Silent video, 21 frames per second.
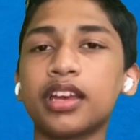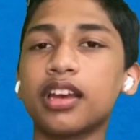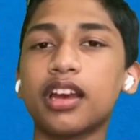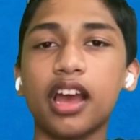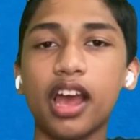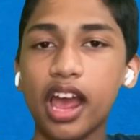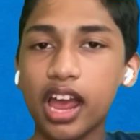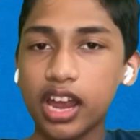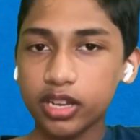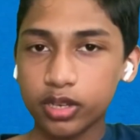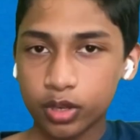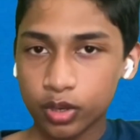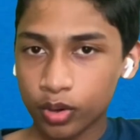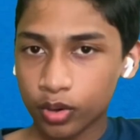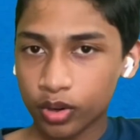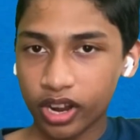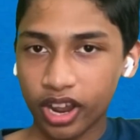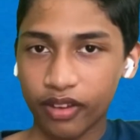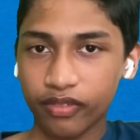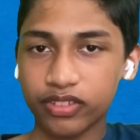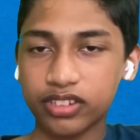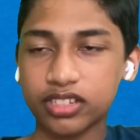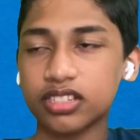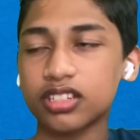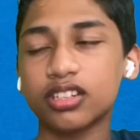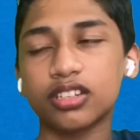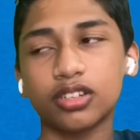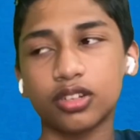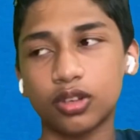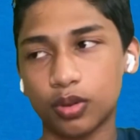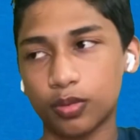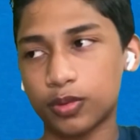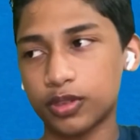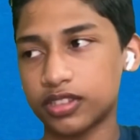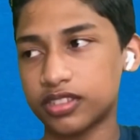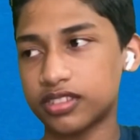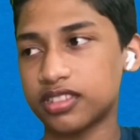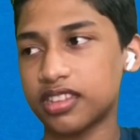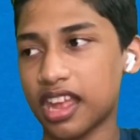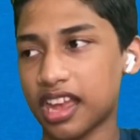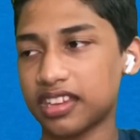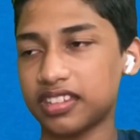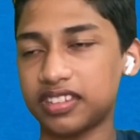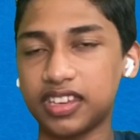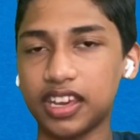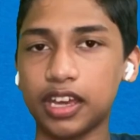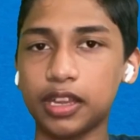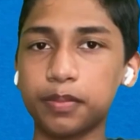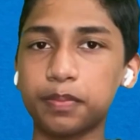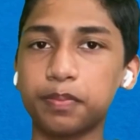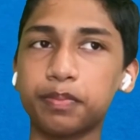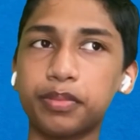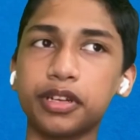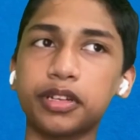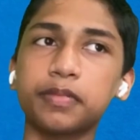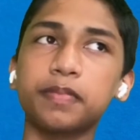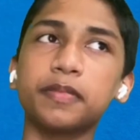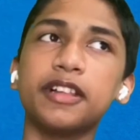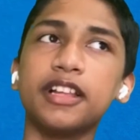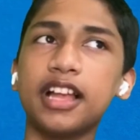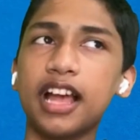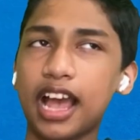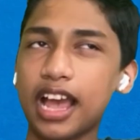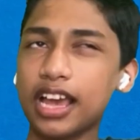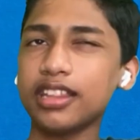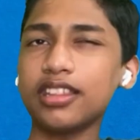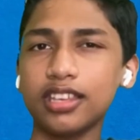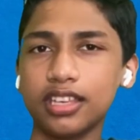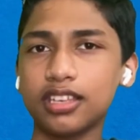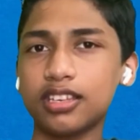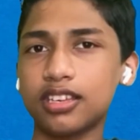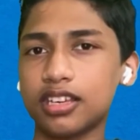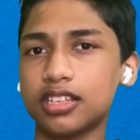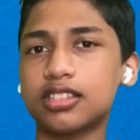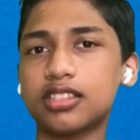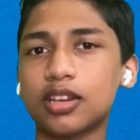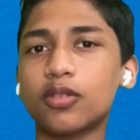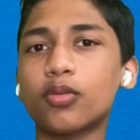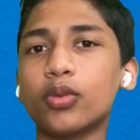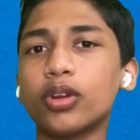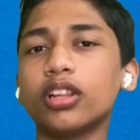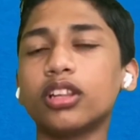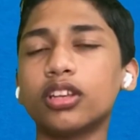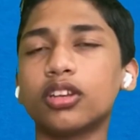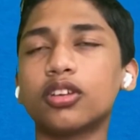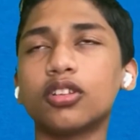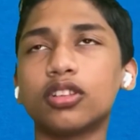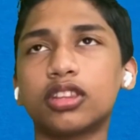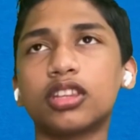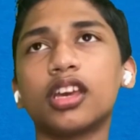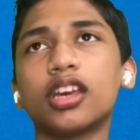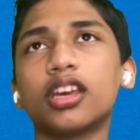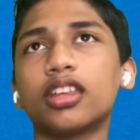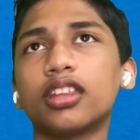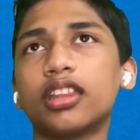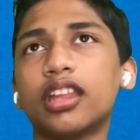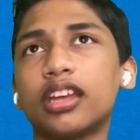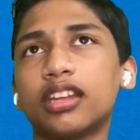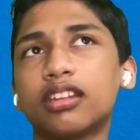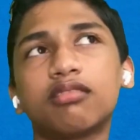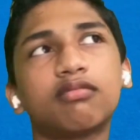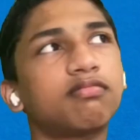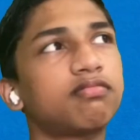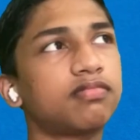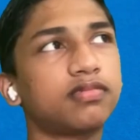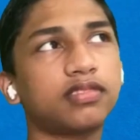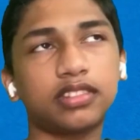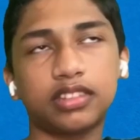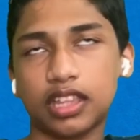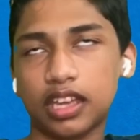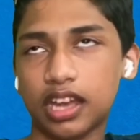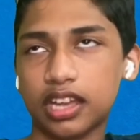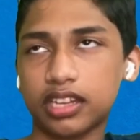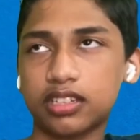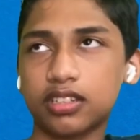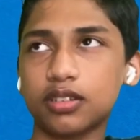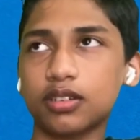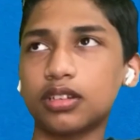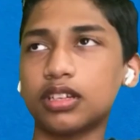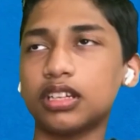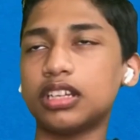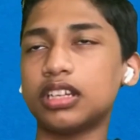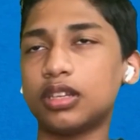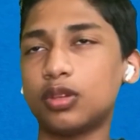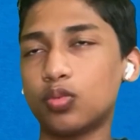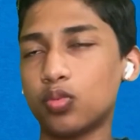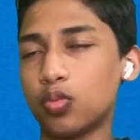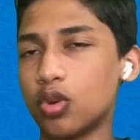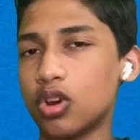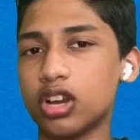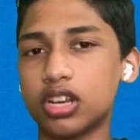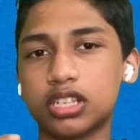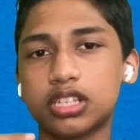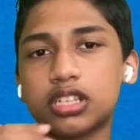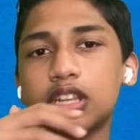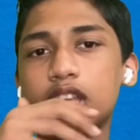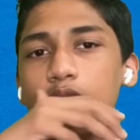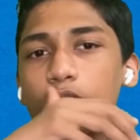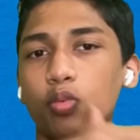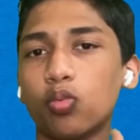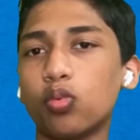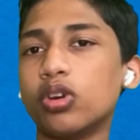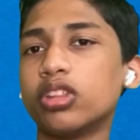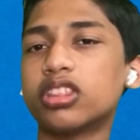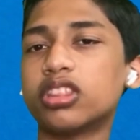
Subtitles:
I sure haven't noticed that yet. But I think it's a really good thing that it works with